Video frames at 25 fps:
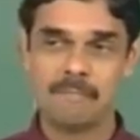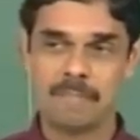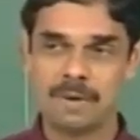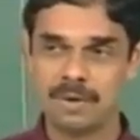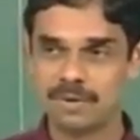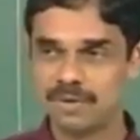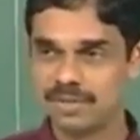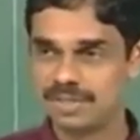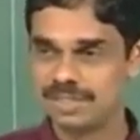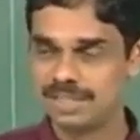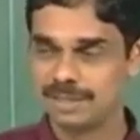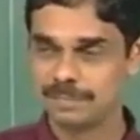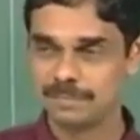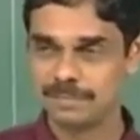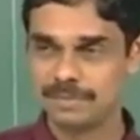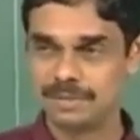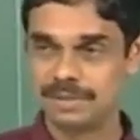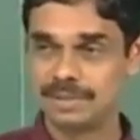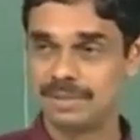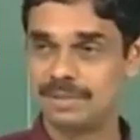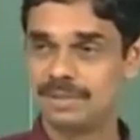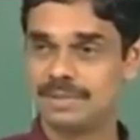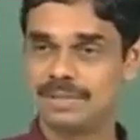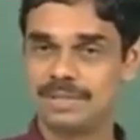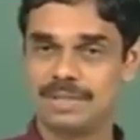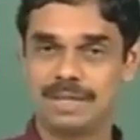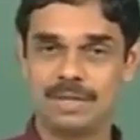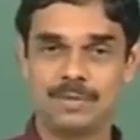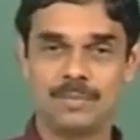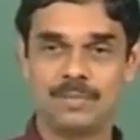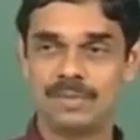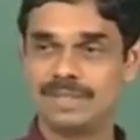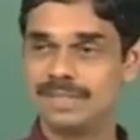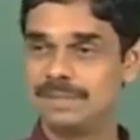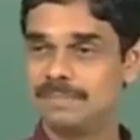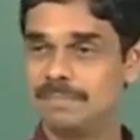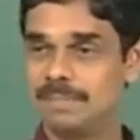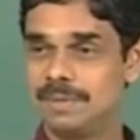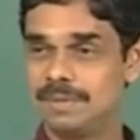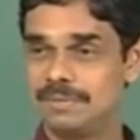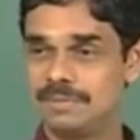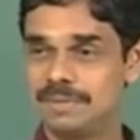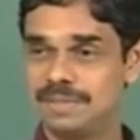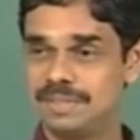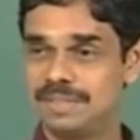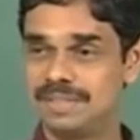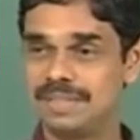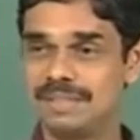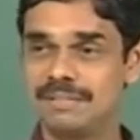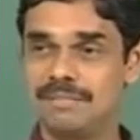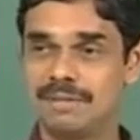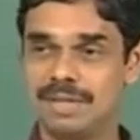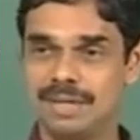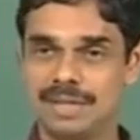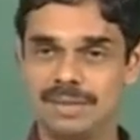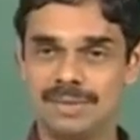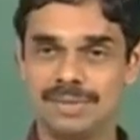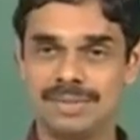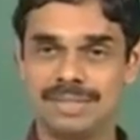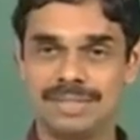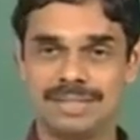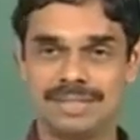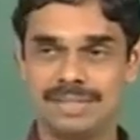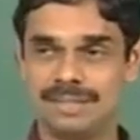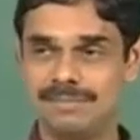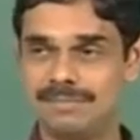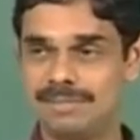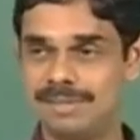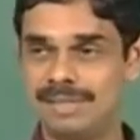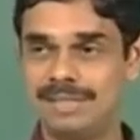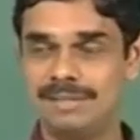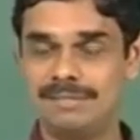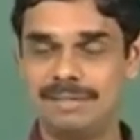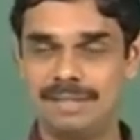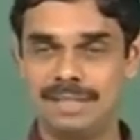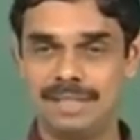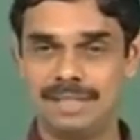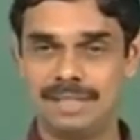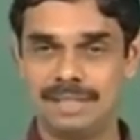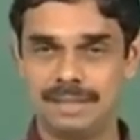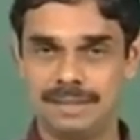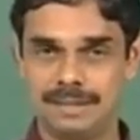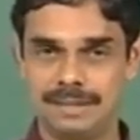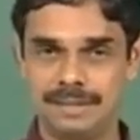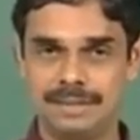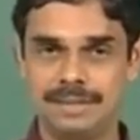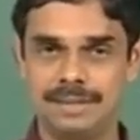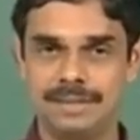power is absorbed or how much power is given out, and I will leave it here.